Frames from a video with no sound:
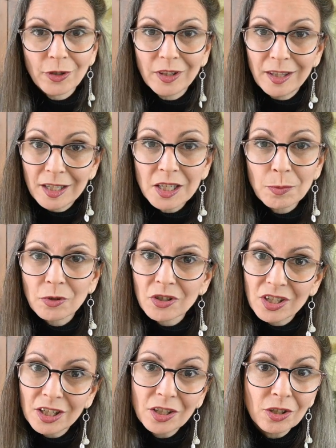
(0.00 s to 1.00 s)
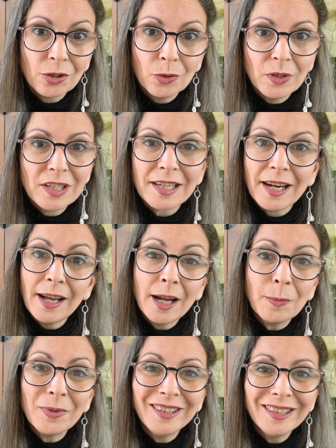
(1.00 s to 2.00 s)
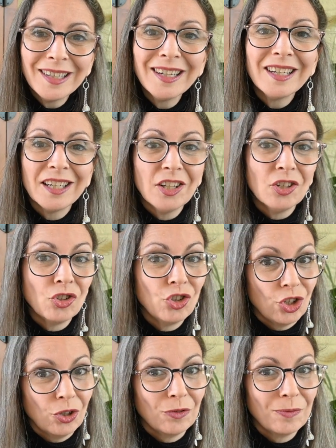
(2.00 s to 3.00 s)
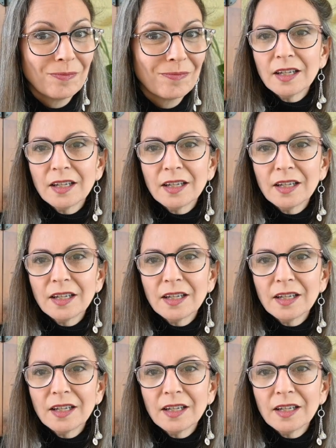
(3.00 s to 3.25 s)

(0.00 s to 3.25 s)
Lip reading: this particular one to happen in June.